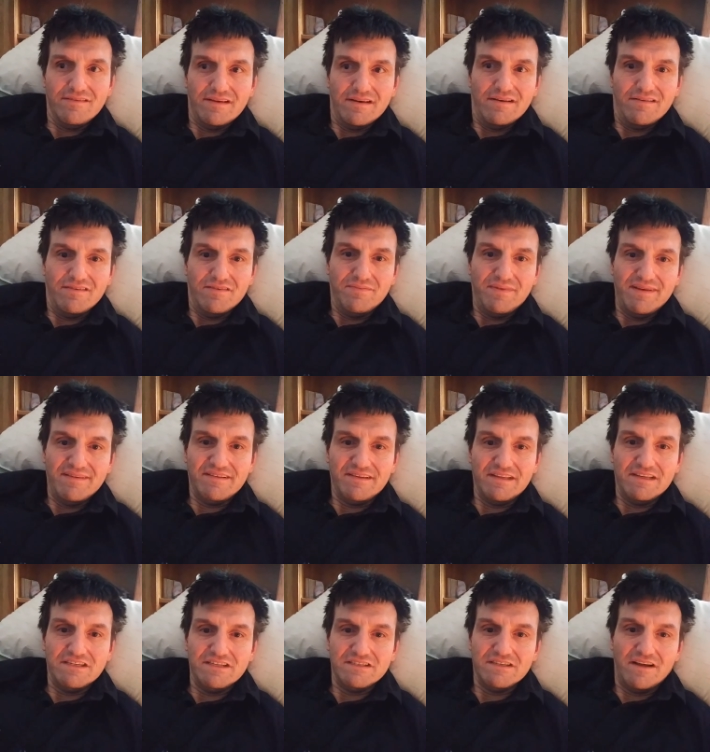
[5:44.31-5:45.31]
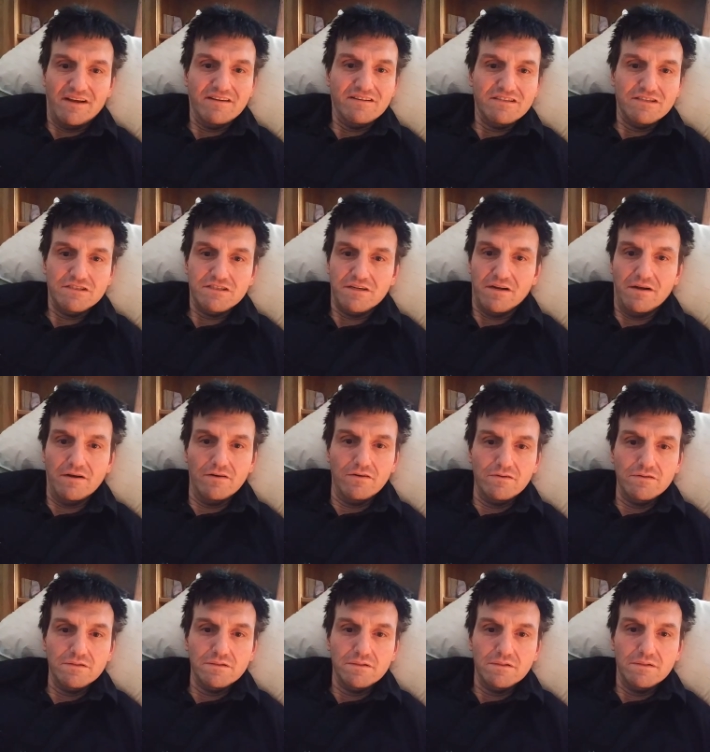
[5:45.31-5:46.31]
And it was basically just hugs and
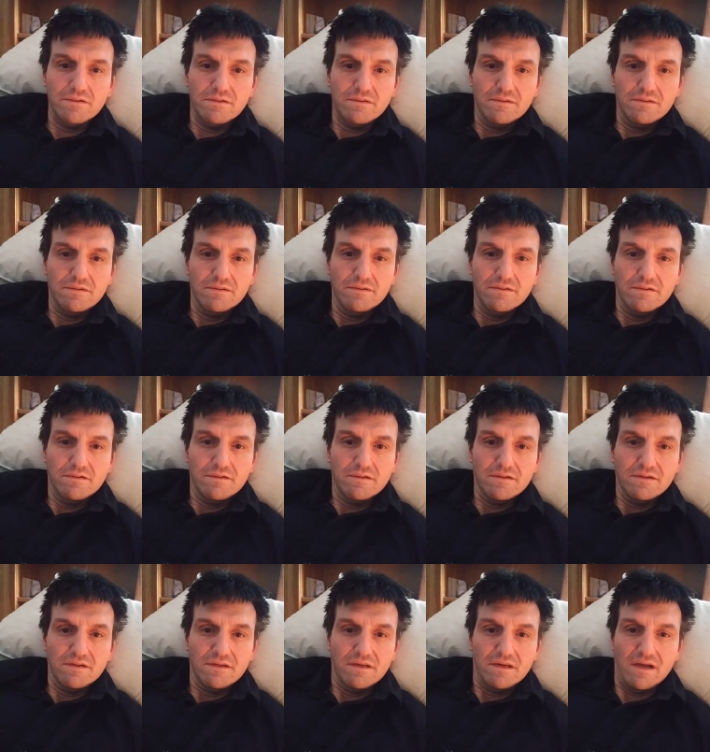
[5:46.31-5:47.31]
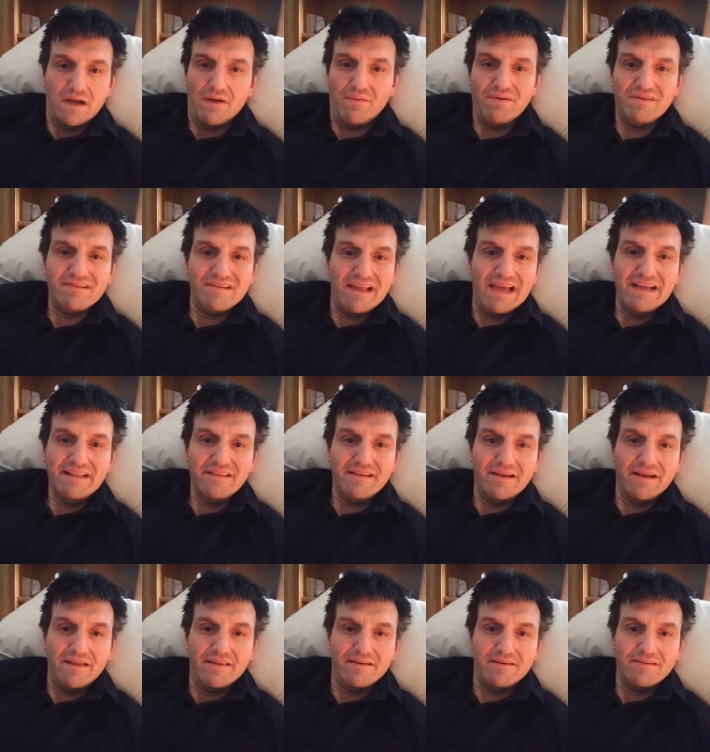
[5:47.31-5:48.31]
snuggles. Now I wasn't like the
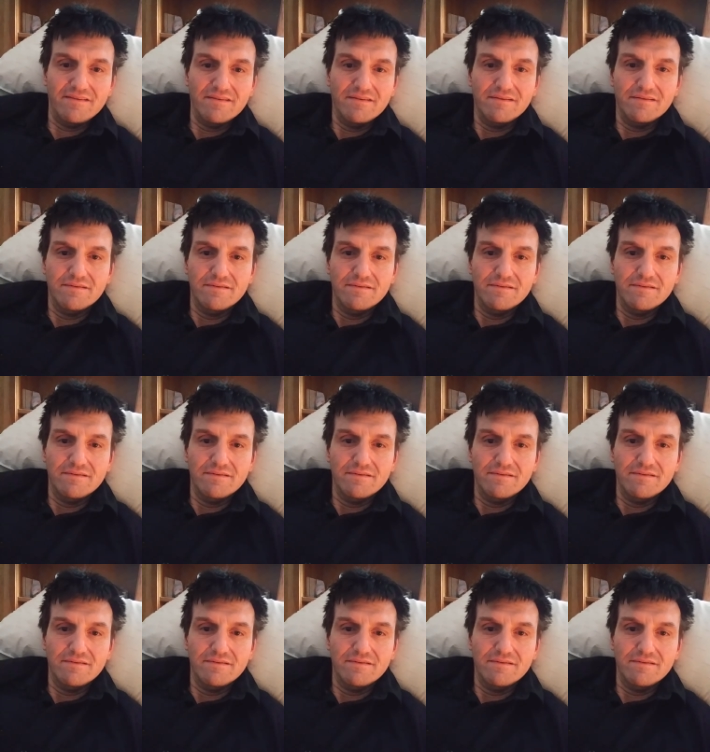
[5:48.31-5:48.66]
others.